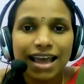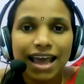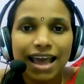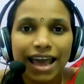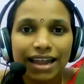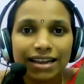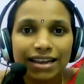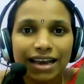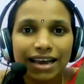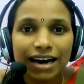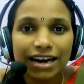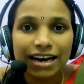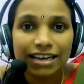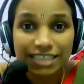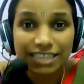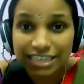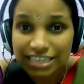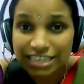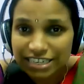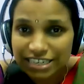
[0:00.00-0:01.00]
and
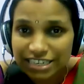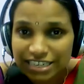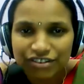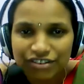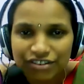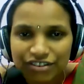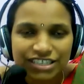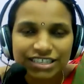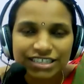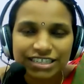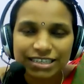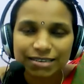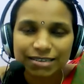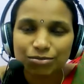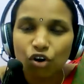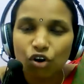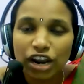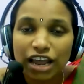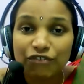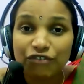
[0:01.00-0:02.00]
central nervous system
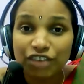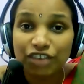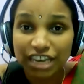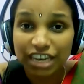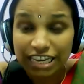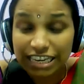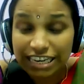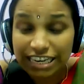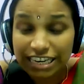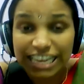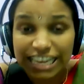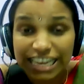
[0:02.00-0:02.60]
all are very